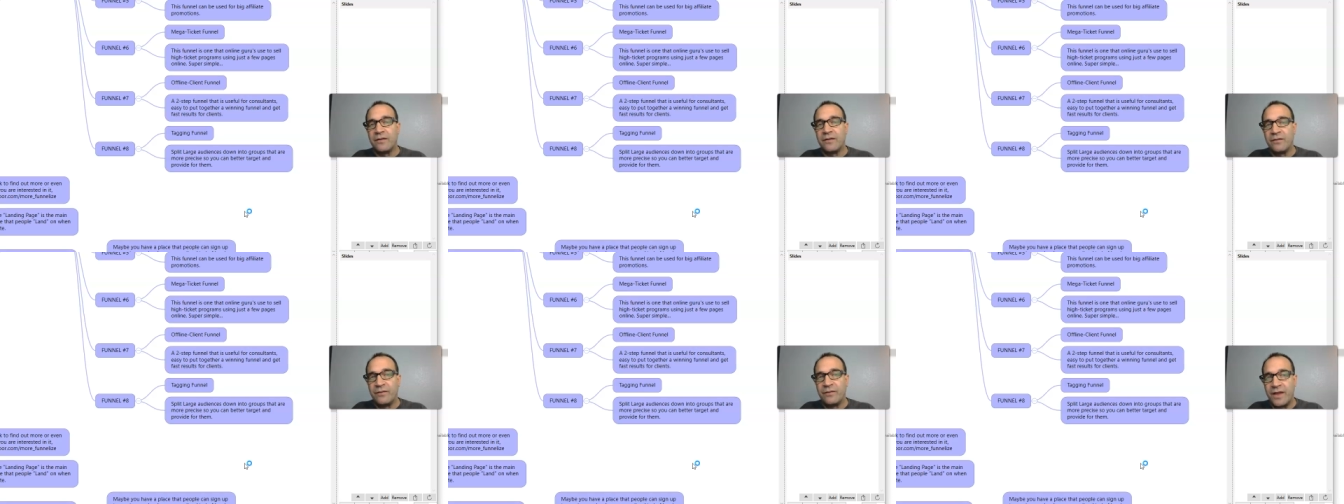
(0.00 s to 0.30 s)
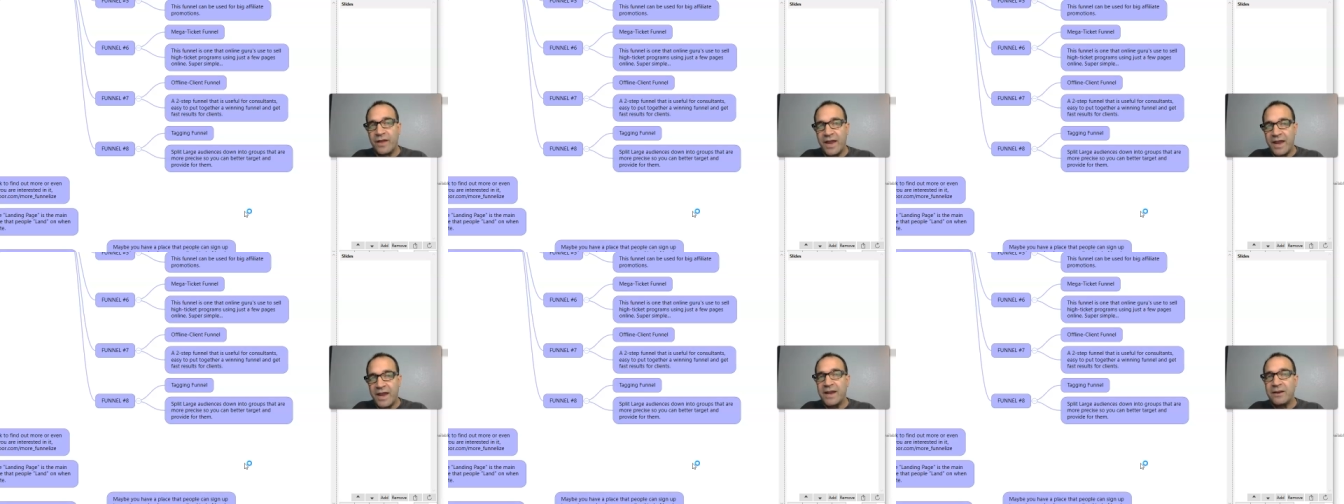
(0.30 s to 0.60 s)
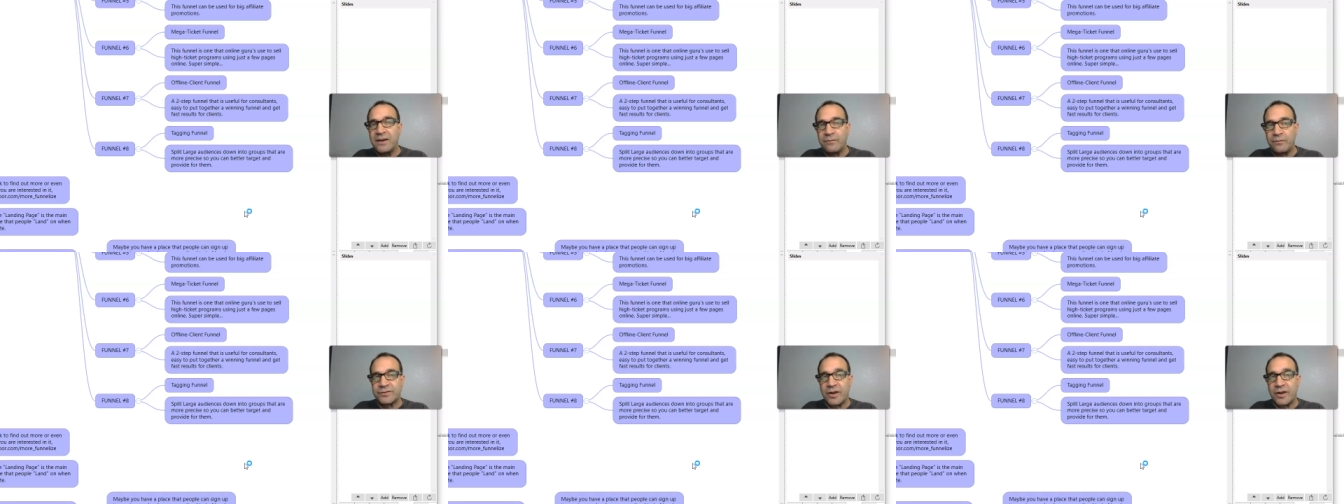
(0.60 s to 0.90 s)
the
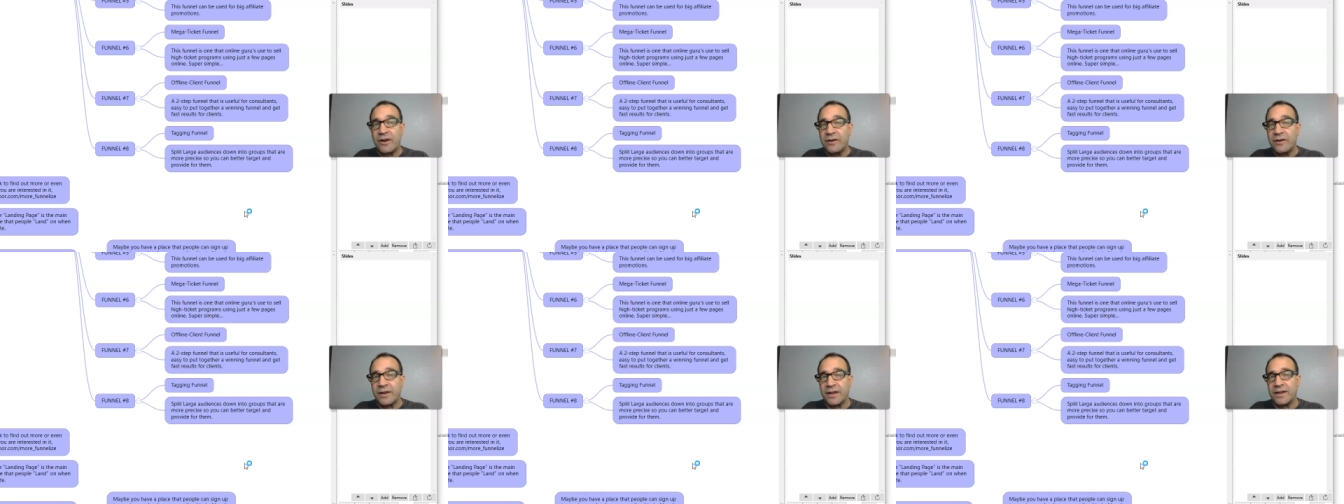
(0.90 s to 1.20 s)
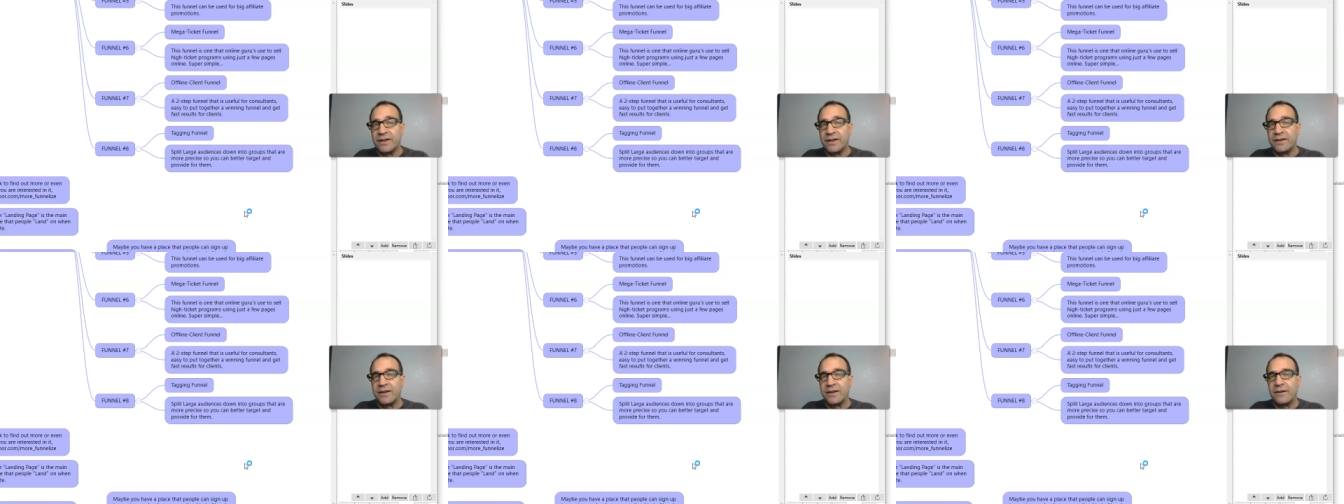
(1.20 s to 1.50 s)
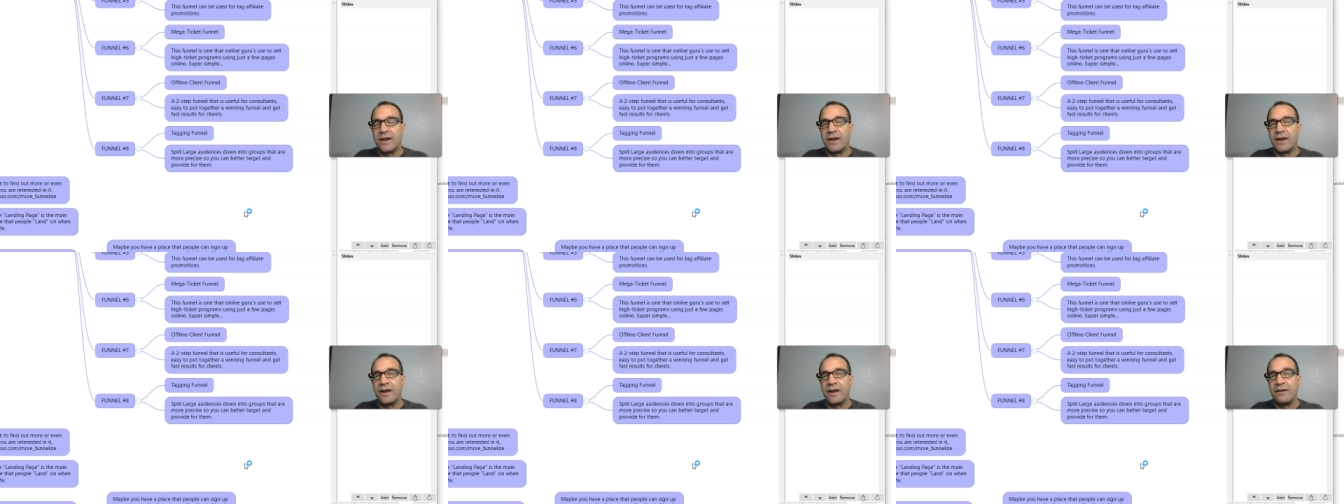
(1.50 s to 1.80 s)
end target
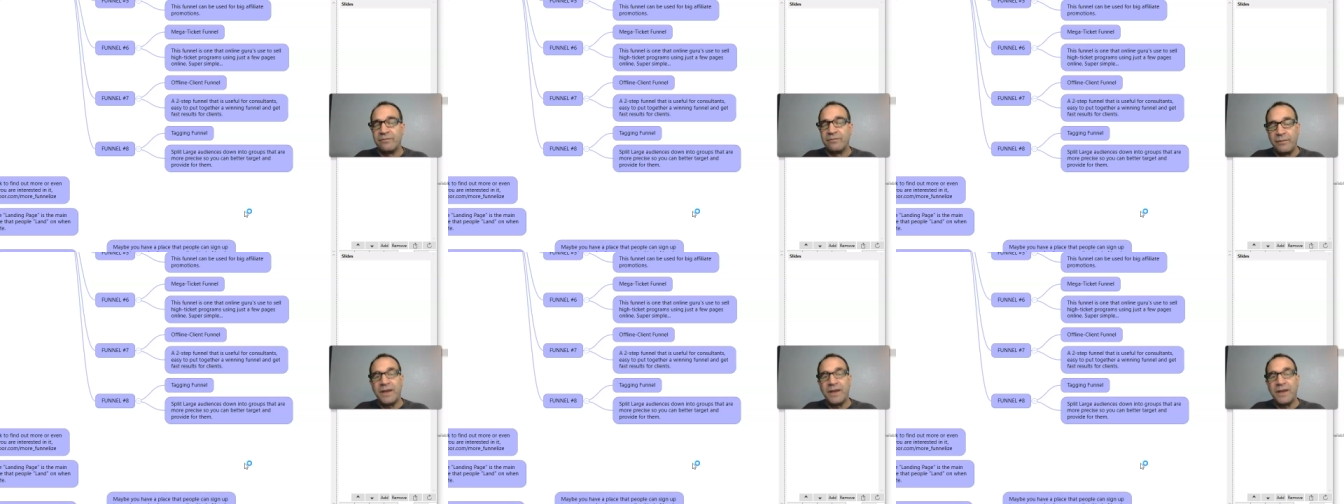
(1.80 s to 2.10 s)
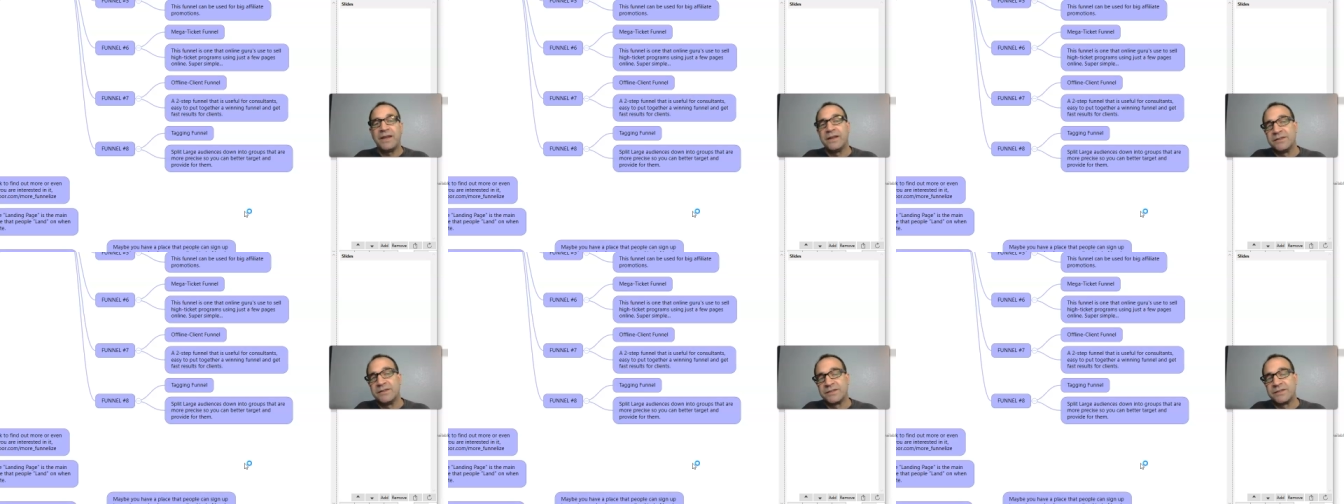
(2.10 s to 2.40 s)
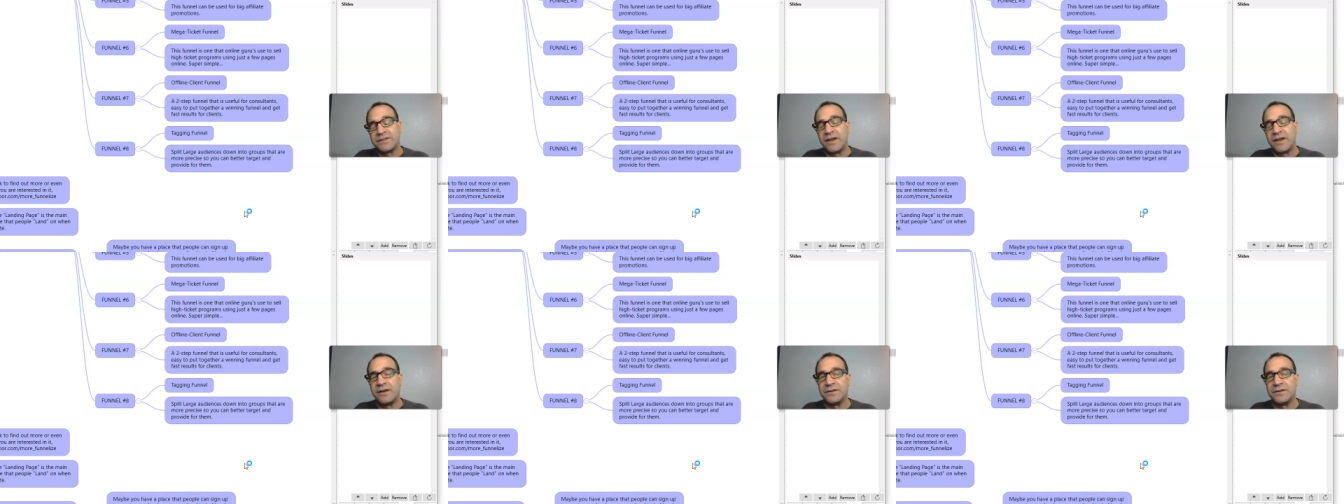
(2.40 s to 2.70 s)
of making
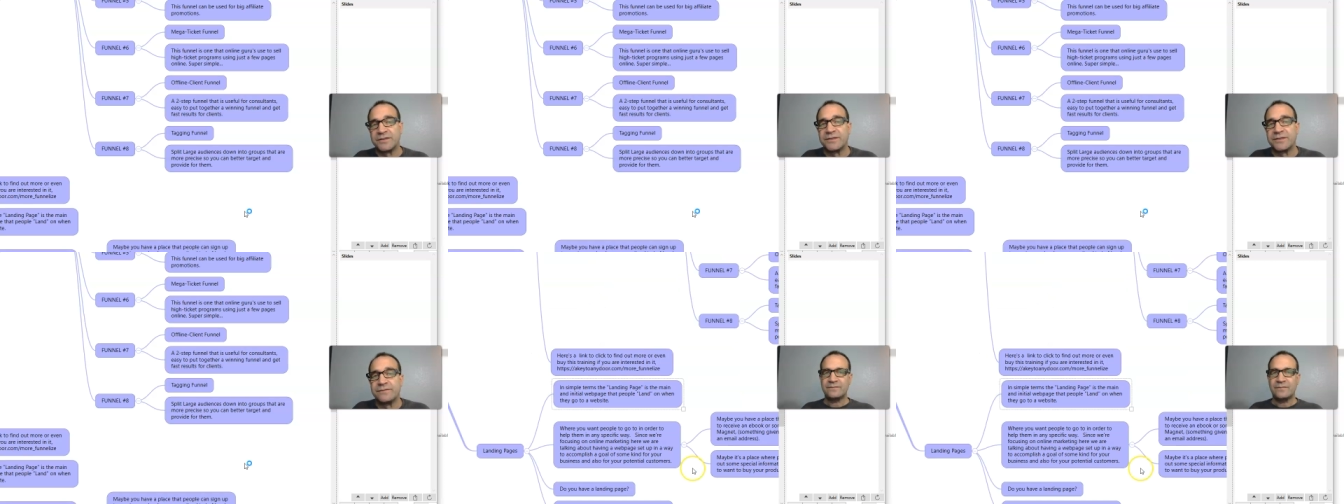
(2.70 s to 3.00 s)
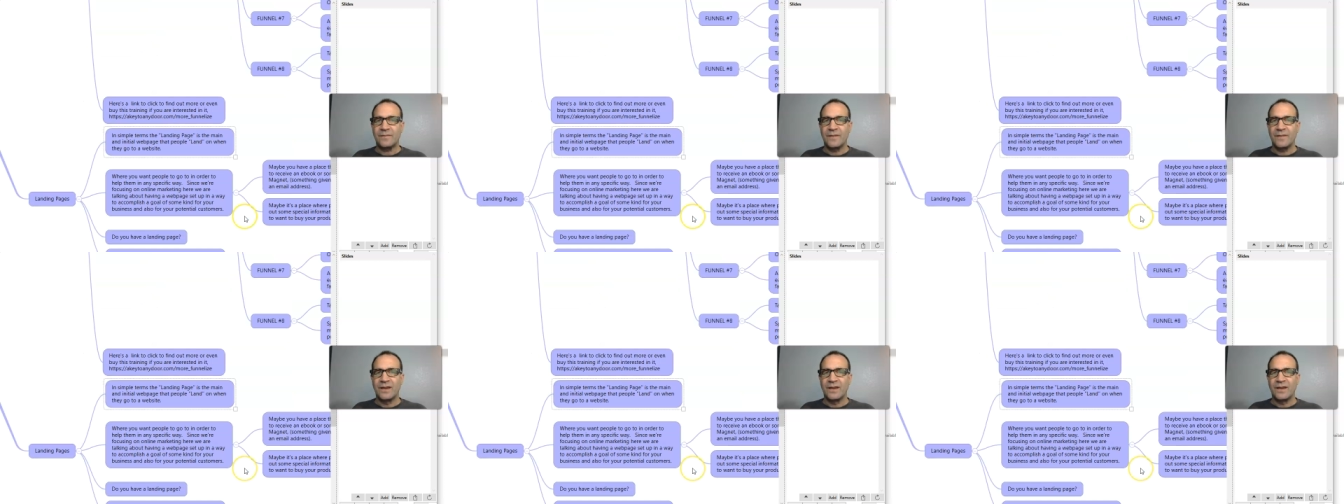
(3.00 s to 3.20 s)
sales.